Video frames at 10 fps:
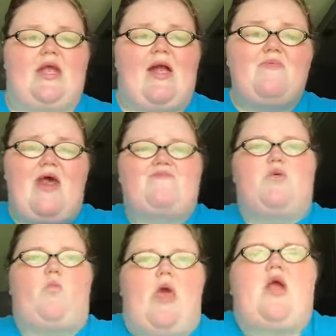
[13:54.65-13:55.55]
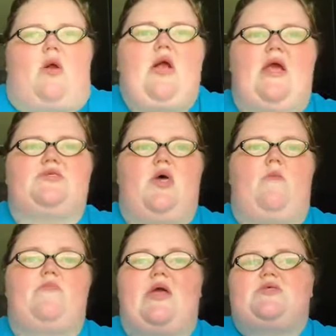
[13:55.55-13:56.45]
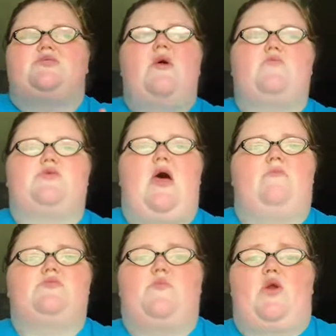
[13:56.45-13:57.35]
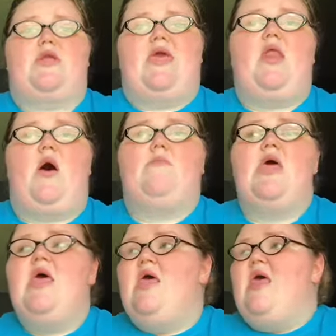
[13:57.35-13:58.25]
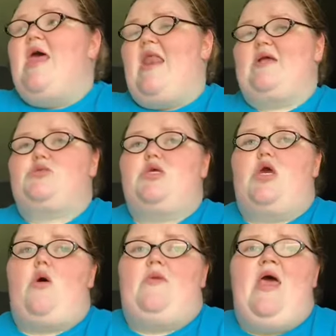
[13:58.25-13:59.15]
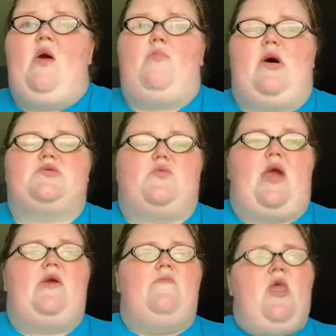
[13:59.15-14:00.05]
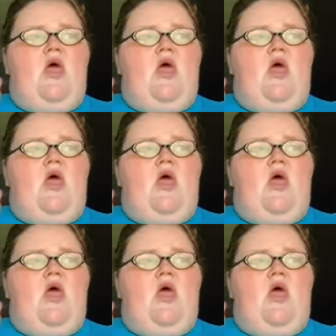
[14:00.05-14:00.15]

Like, I would have to wake her ass up, like, several times for her to get up and actually go and help us, right?